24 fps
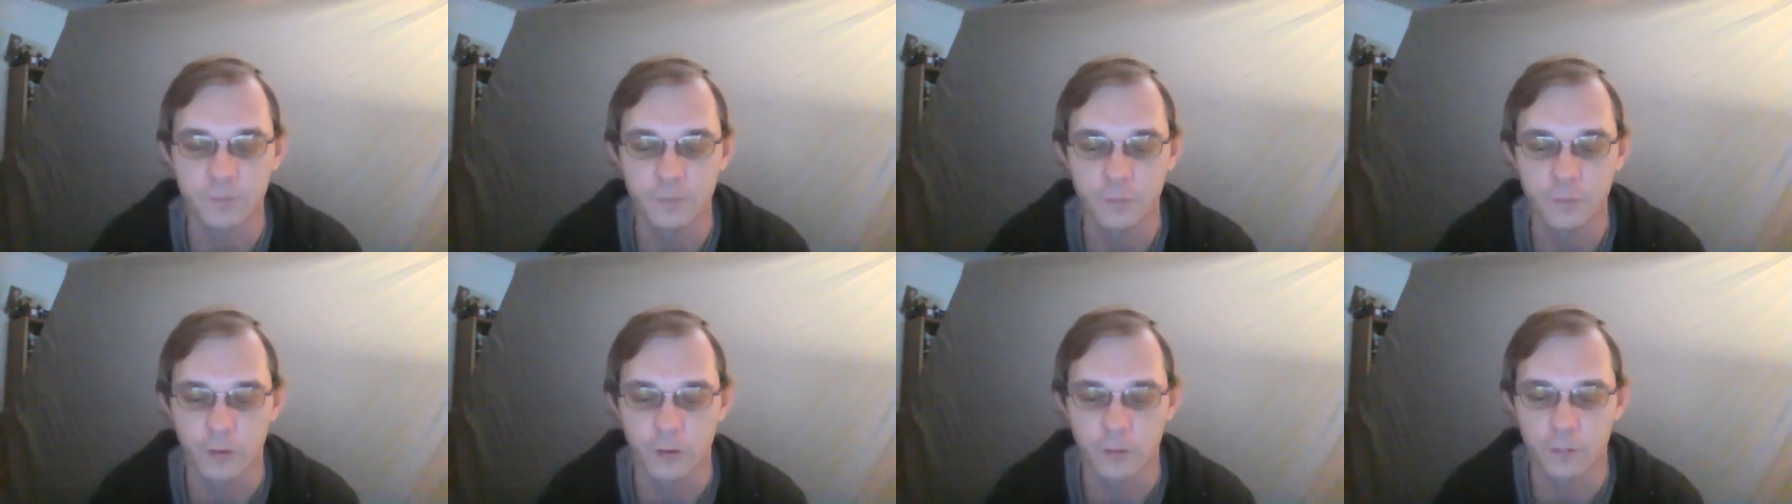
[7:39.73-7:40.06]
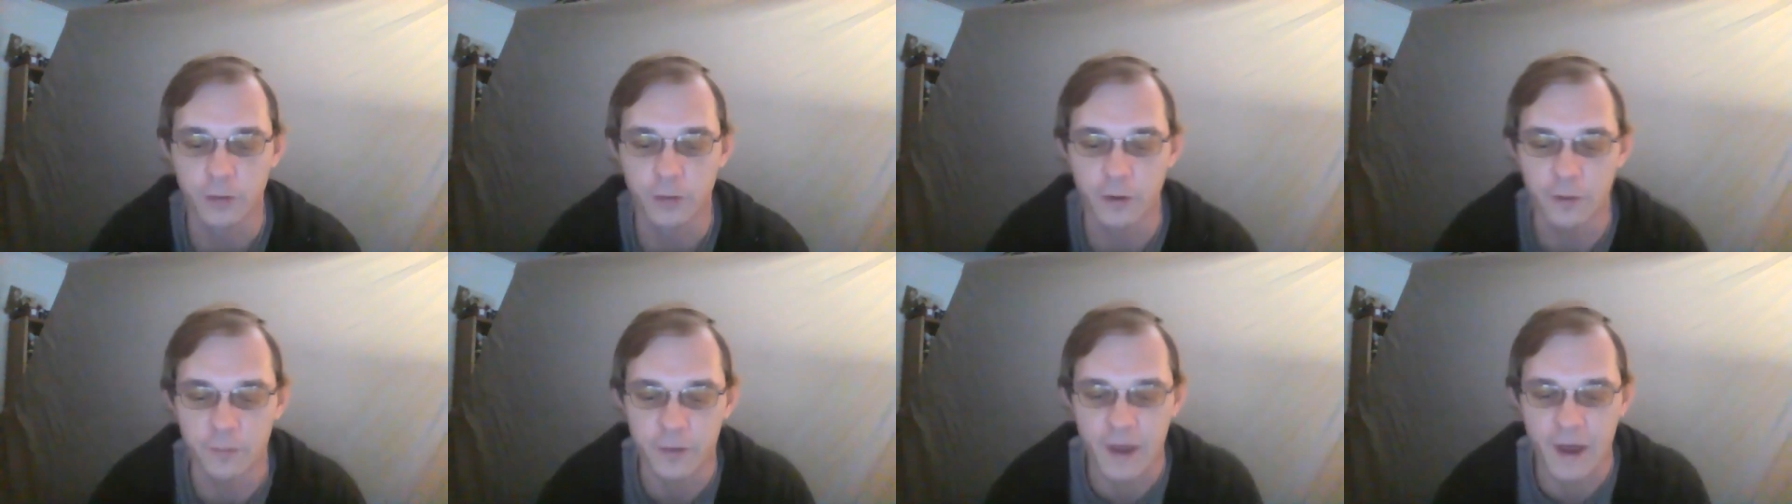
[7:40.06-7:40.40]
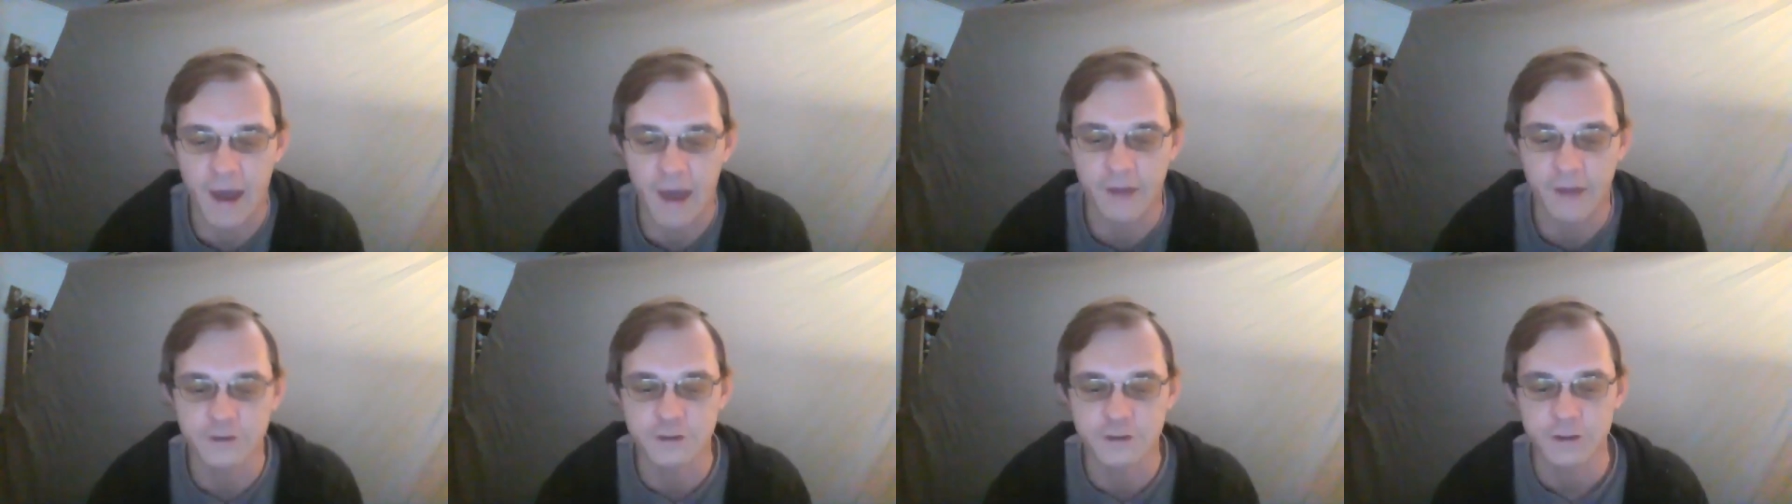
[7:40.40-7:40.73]
or put
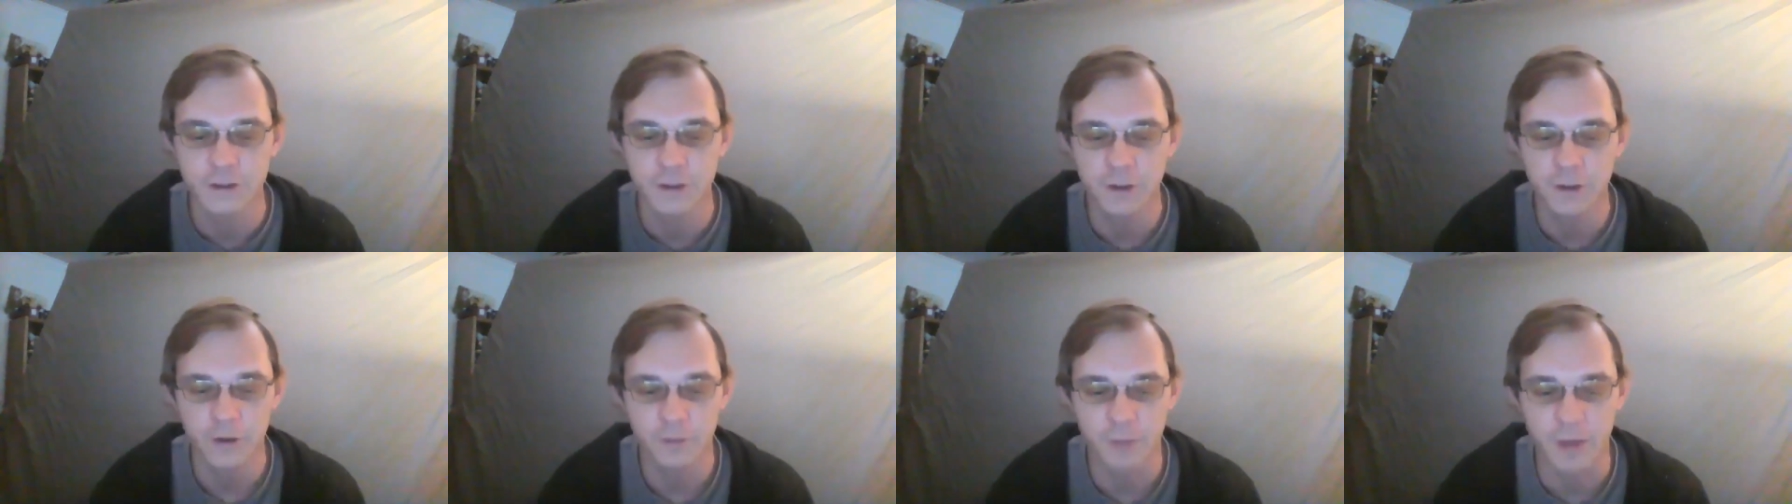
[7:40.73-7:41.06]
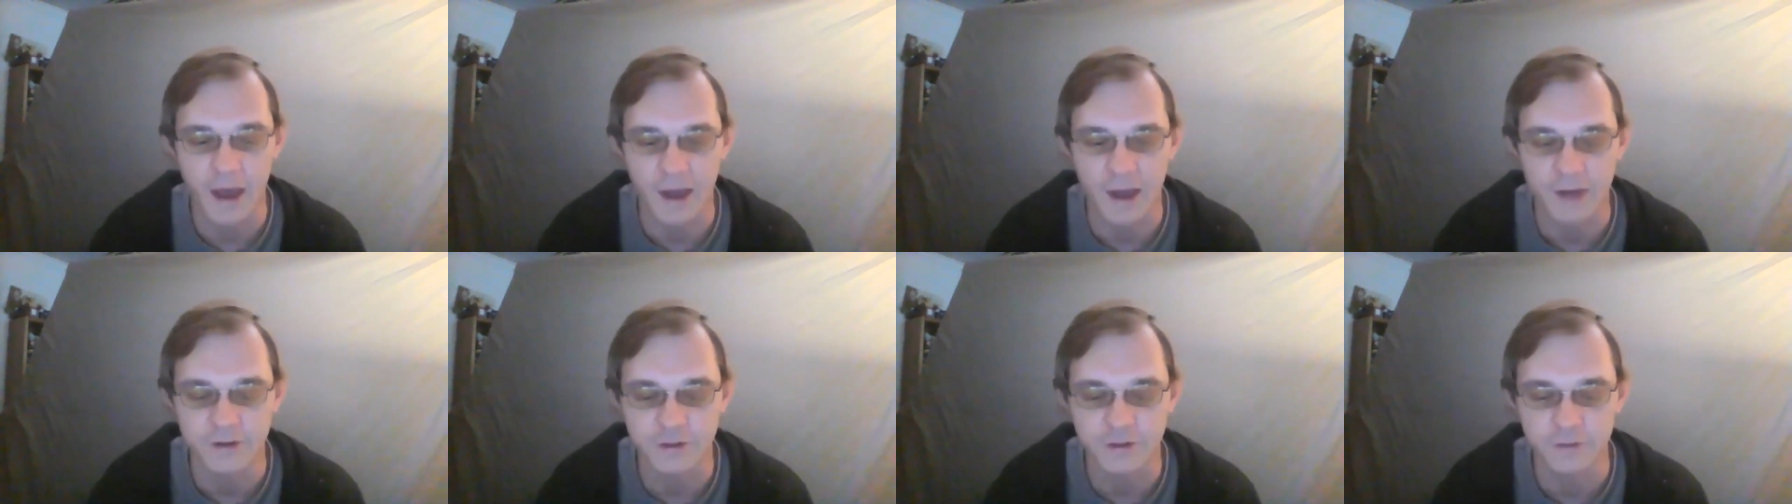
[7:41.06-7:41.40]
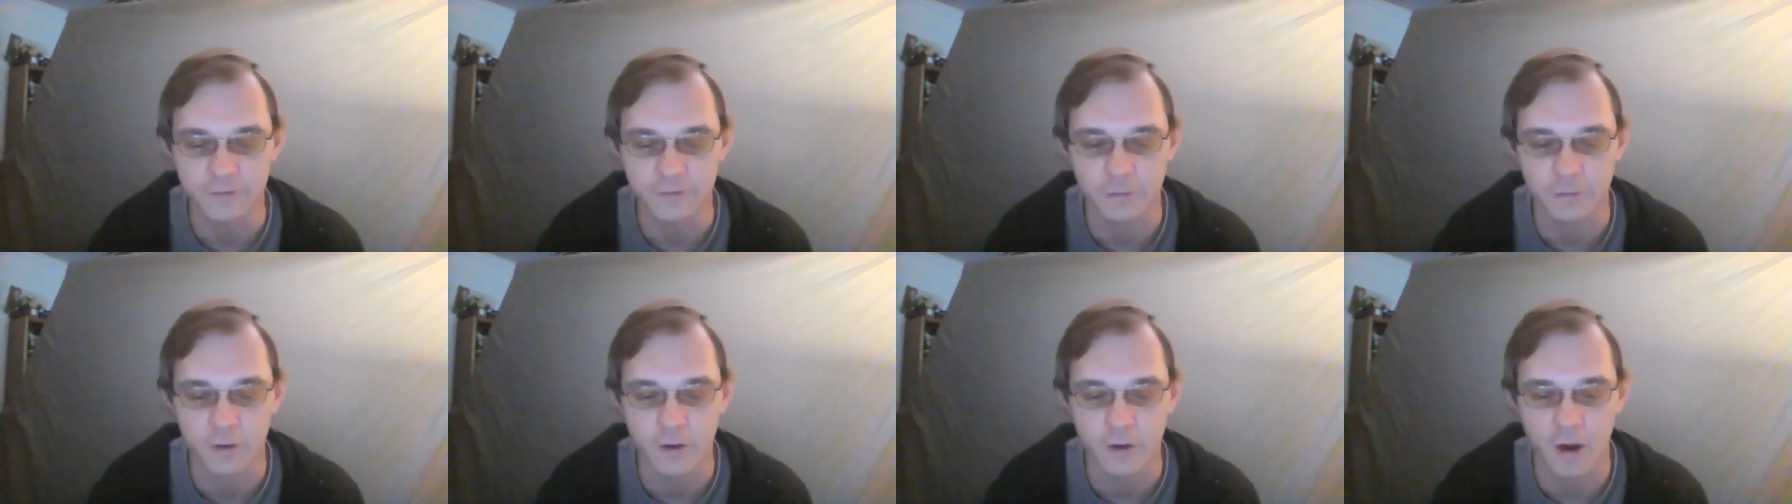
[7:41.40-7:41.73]

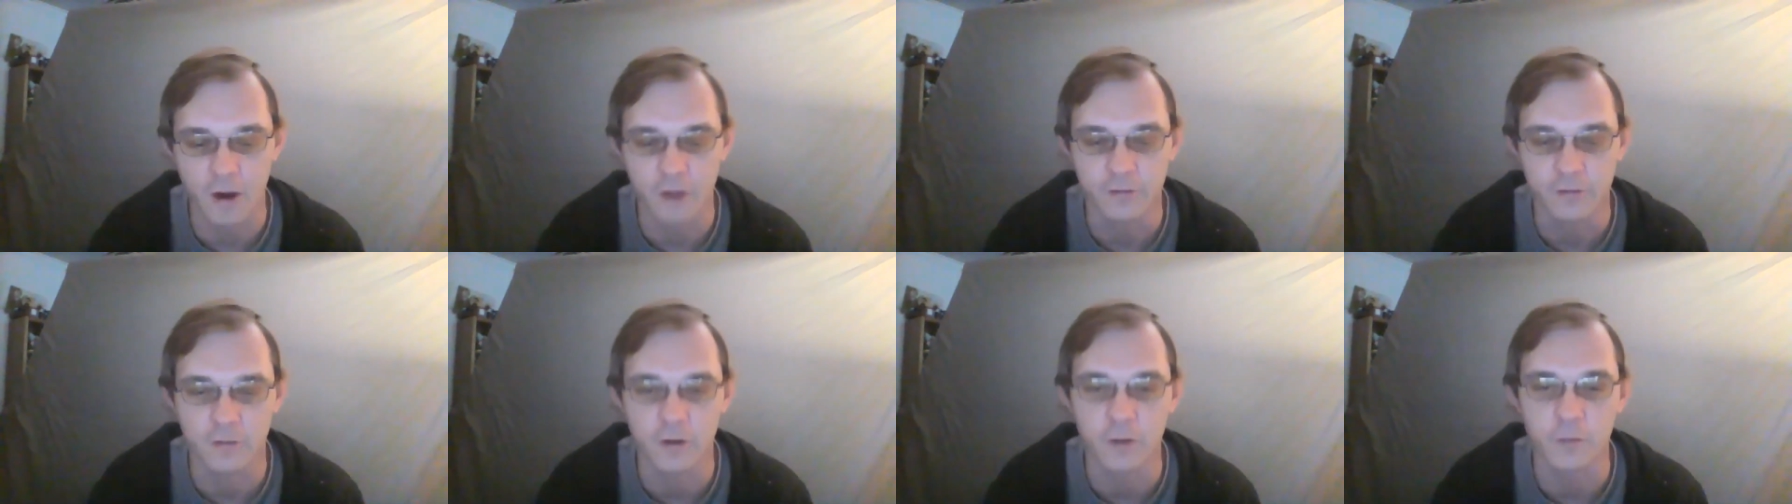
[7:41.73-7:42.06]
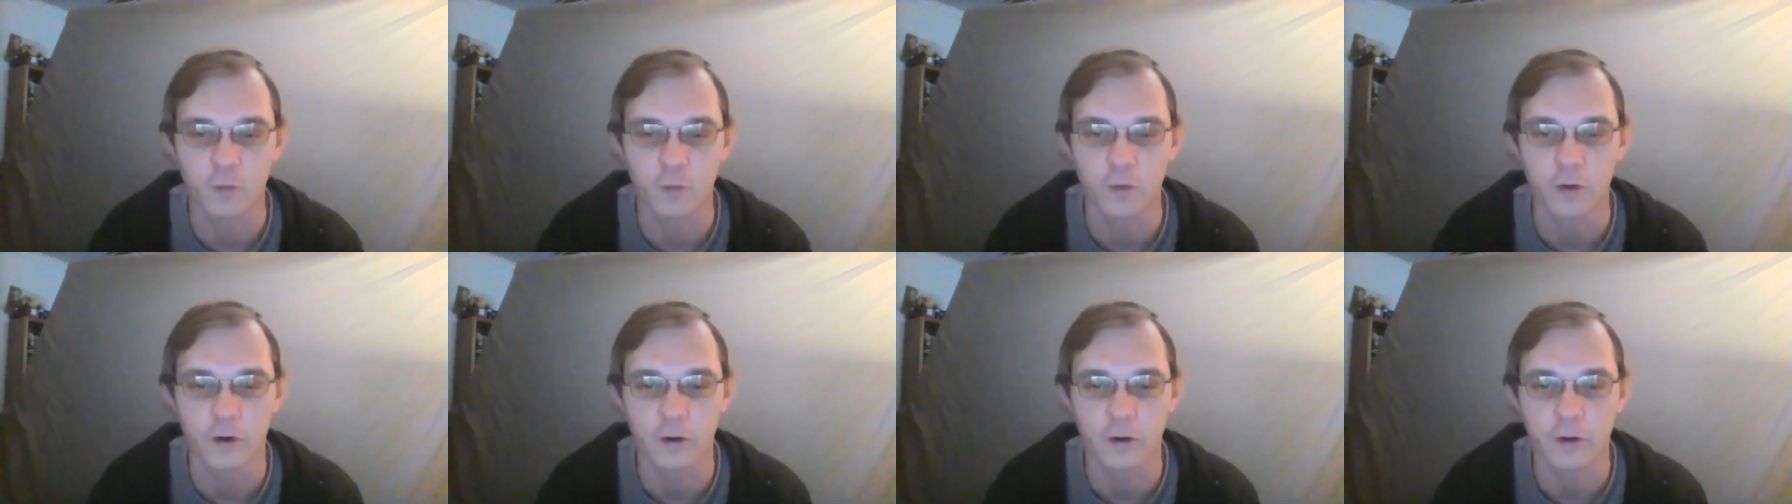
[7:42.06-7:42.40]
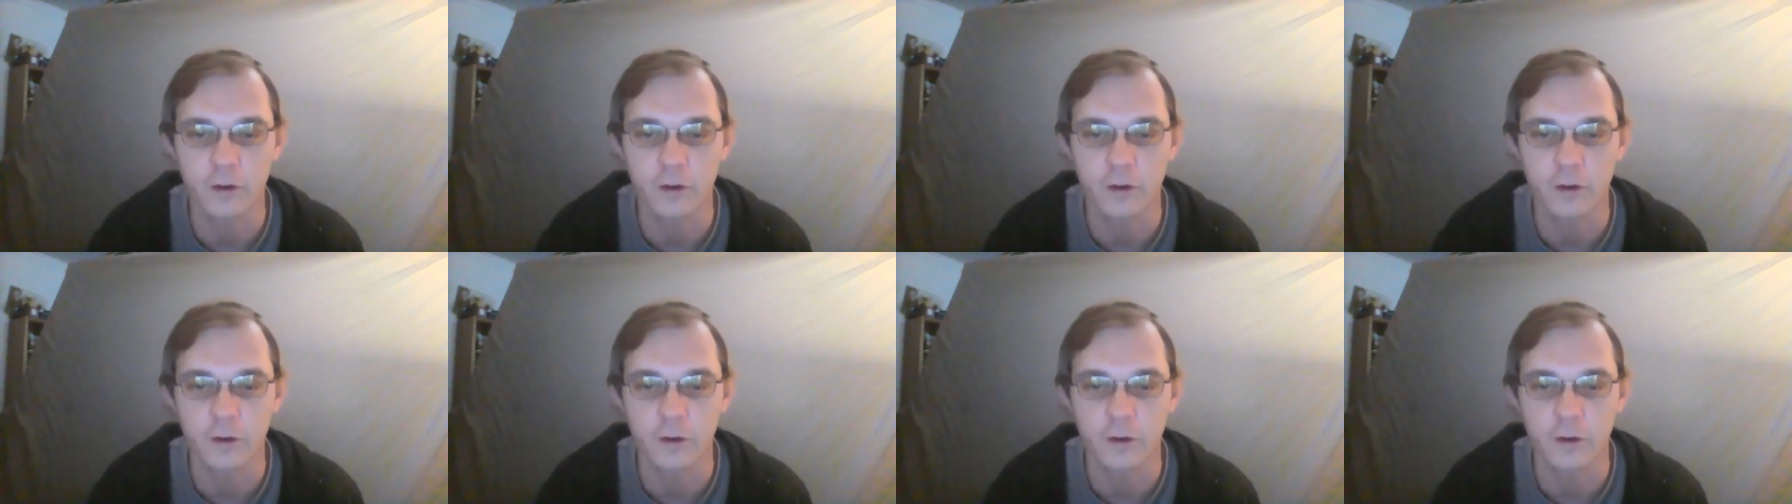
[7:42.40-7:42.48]
patches or cover up work.